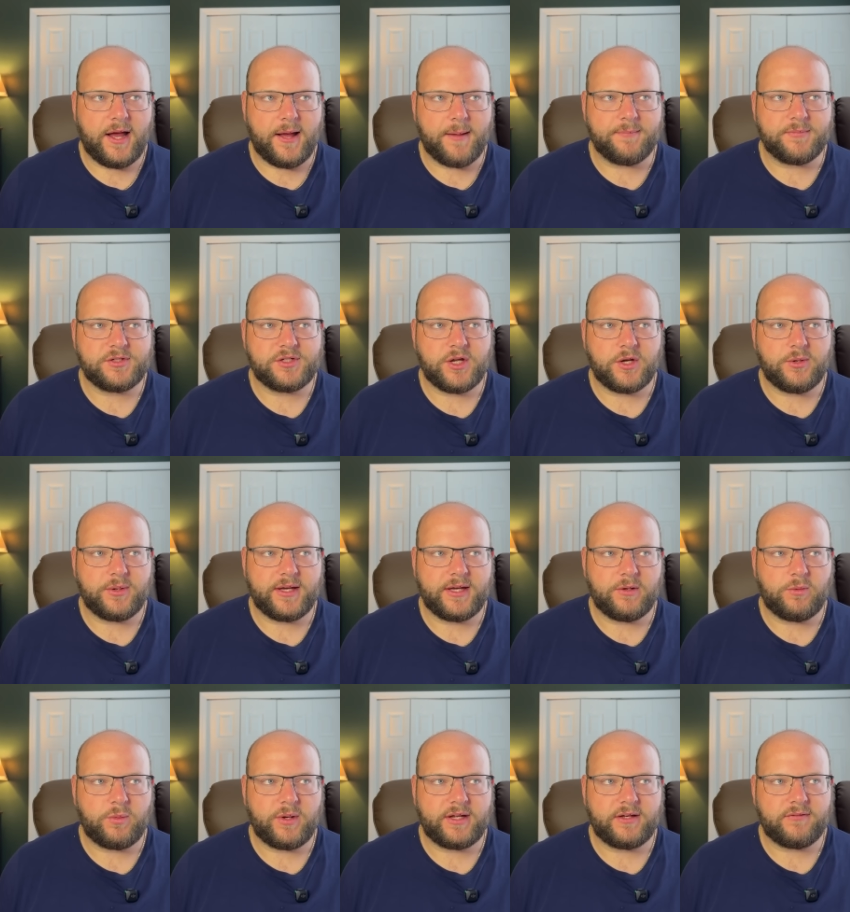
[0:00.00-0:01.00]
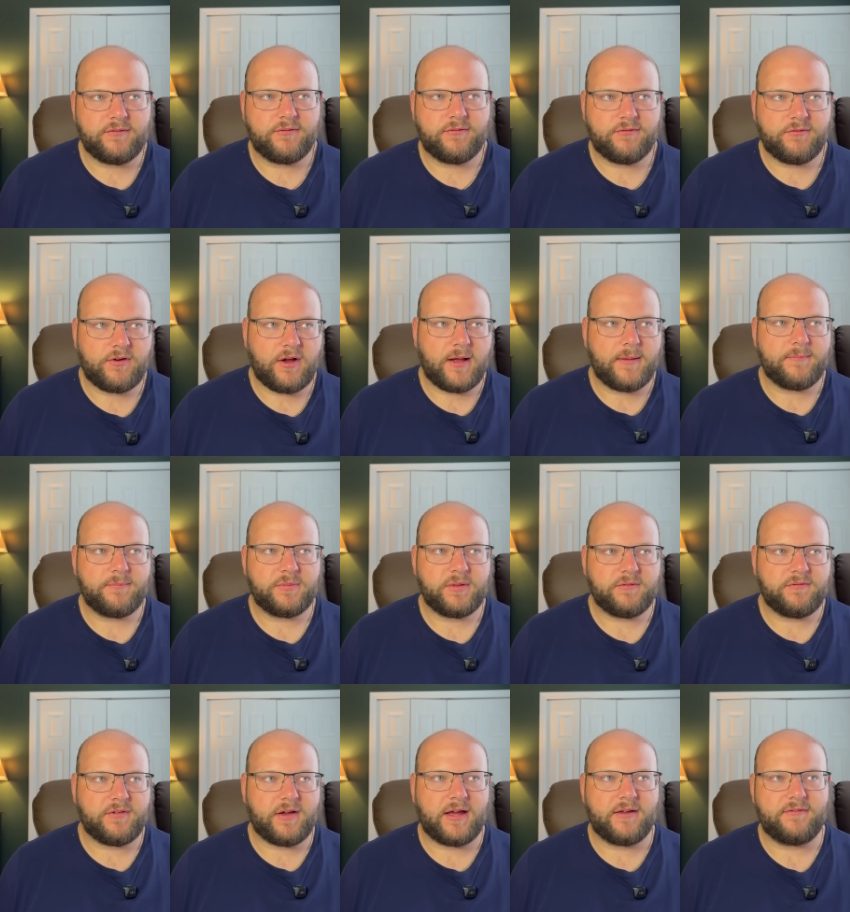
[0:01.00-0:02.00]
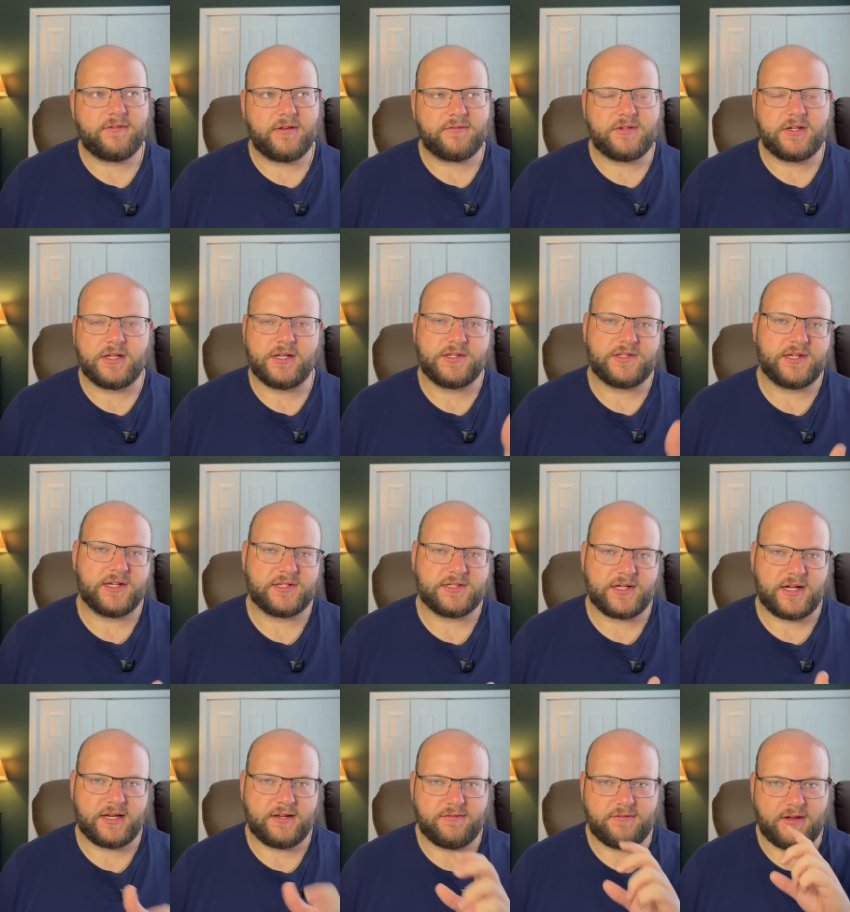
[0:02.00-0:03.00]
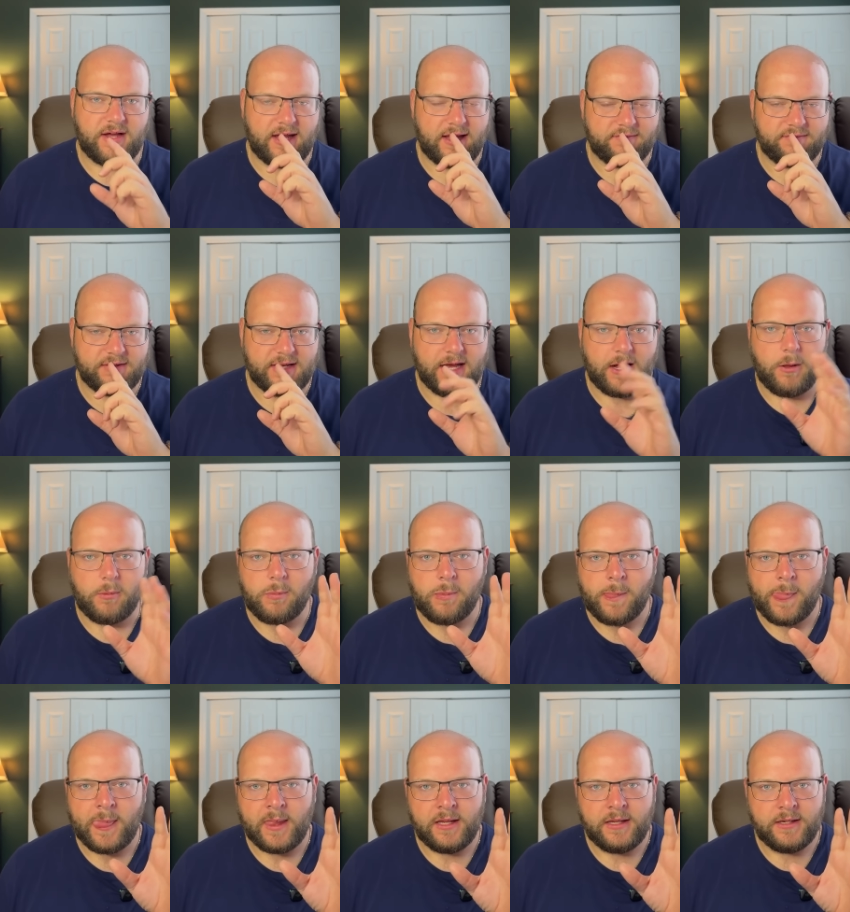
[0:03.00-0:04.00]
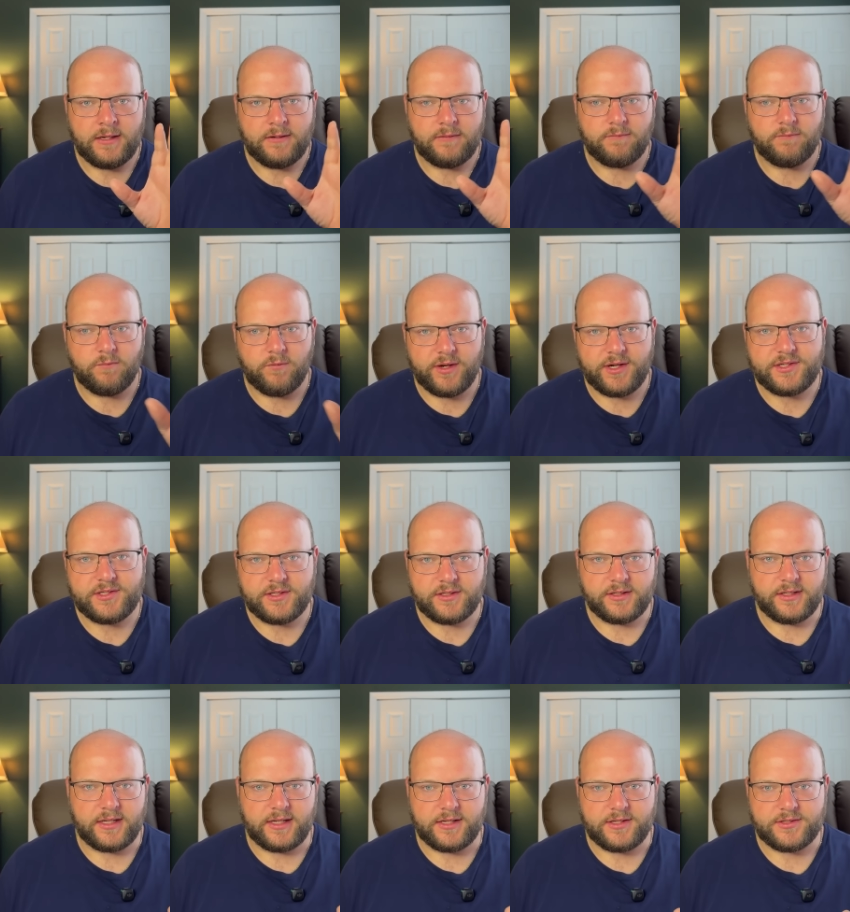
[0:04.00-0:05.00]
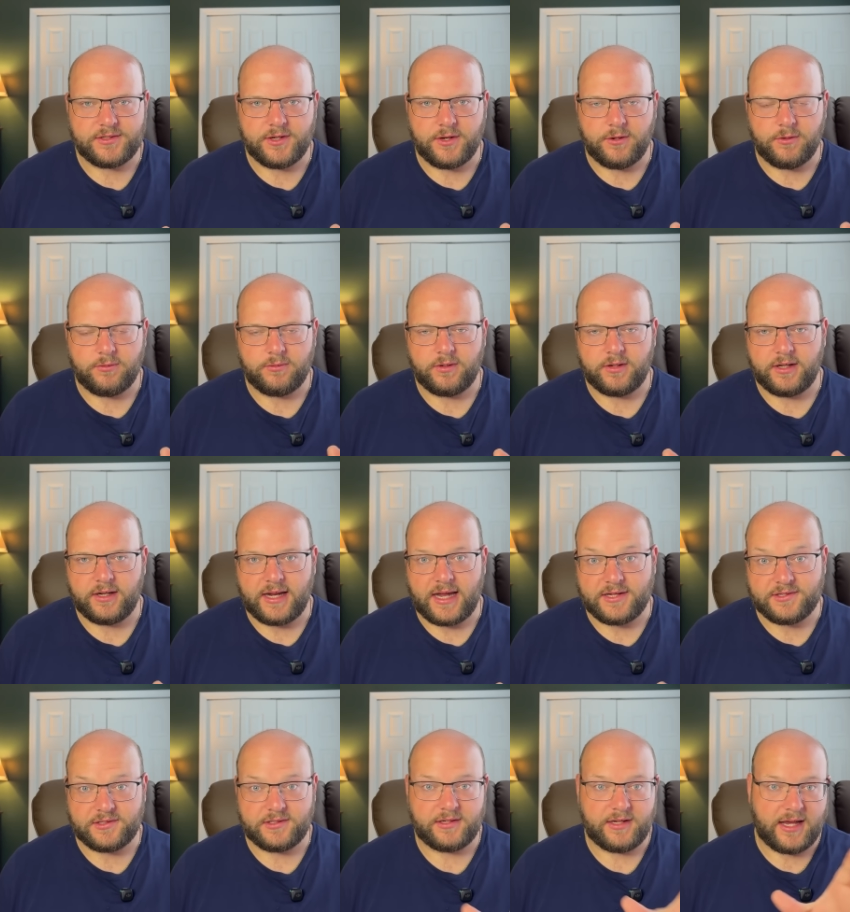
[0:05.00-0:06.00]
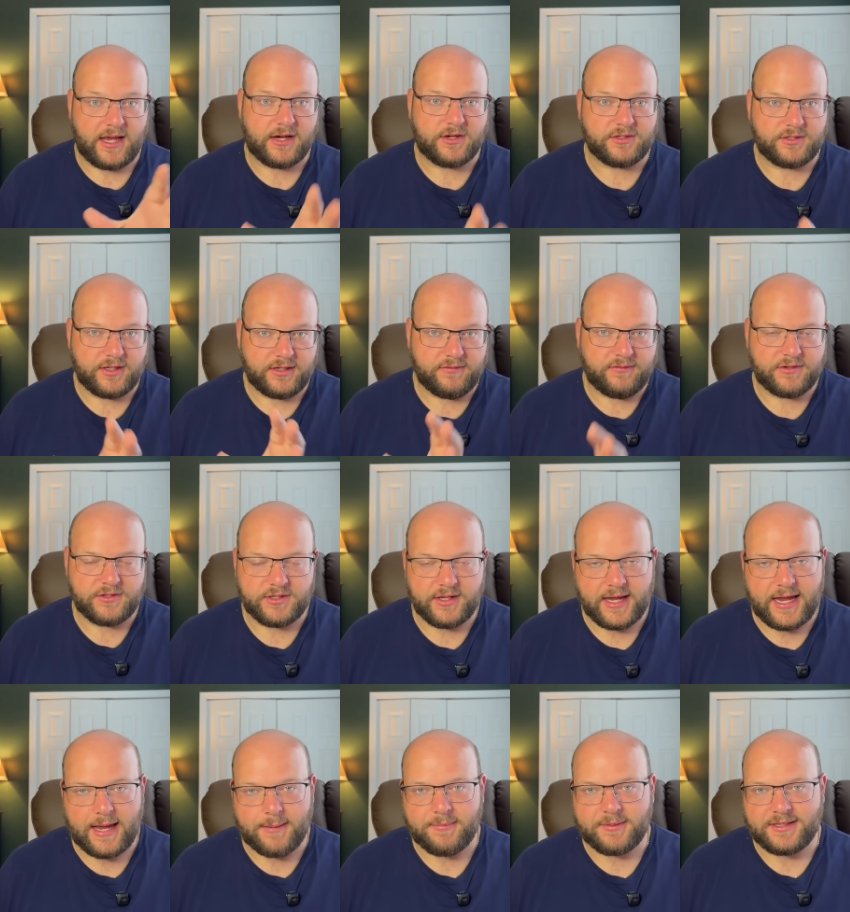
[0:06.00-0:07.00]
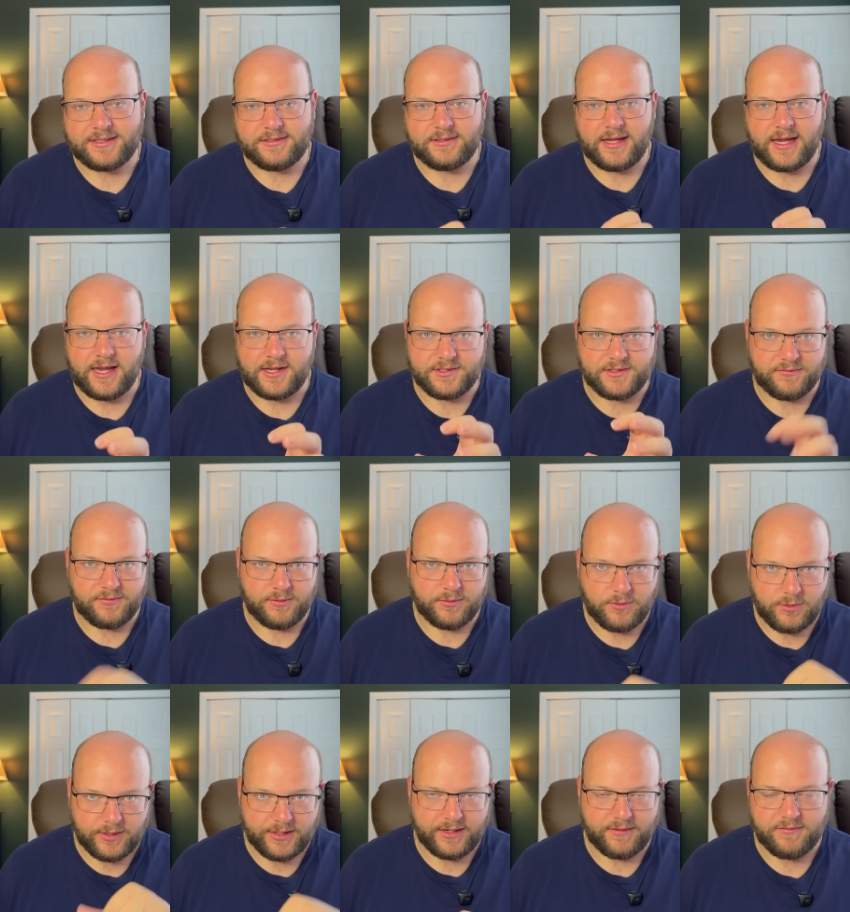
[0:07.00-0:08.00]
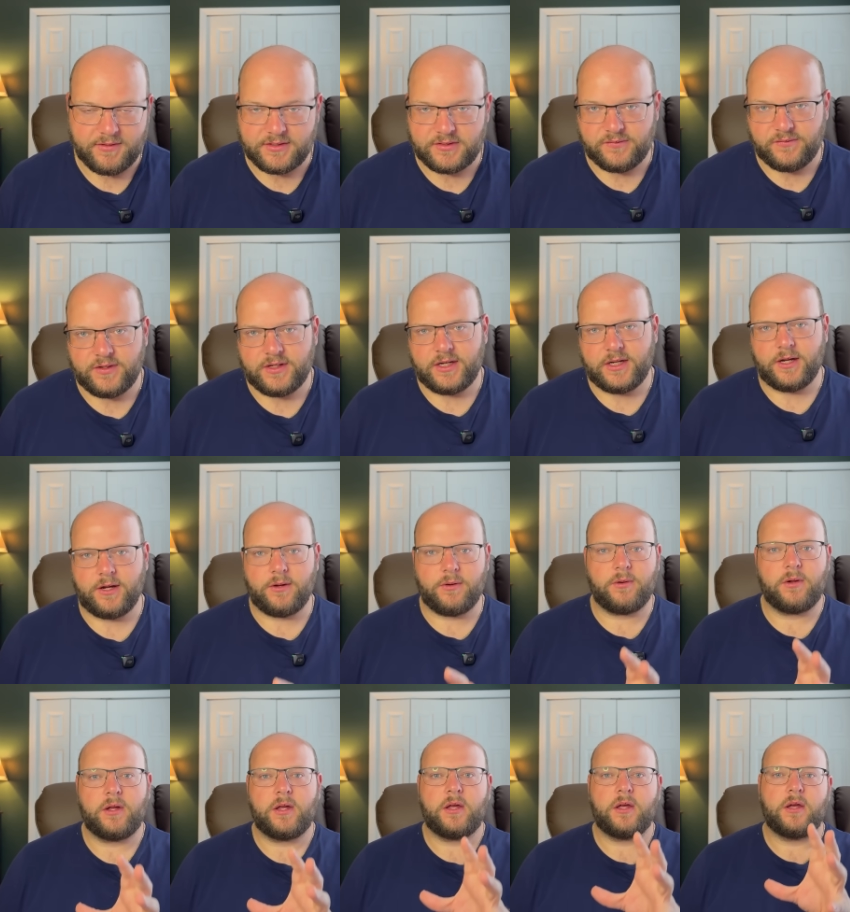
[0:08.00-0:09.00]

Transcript: So it went from $550 to $695. Now, recently, so it hasn't actually officially happened as of the recording of this video,